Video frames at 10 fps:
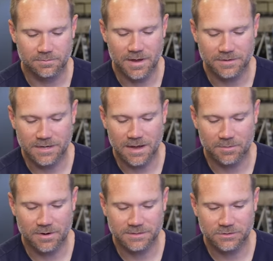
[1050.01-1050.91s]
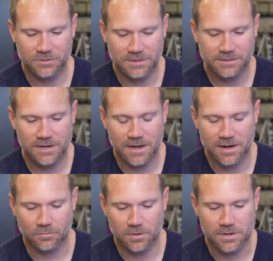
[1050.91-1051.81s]
my top card's interesting. I got
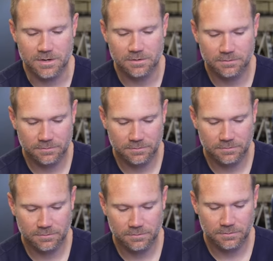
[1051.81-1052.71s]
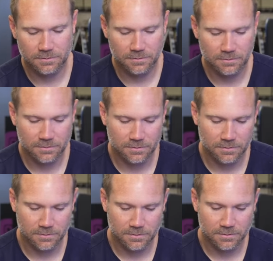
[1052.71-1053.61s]
a rookie. Yeah. So you
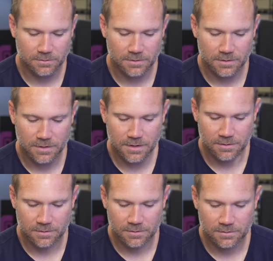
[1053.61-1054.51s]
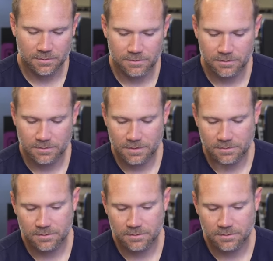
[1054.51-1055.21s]
got Keon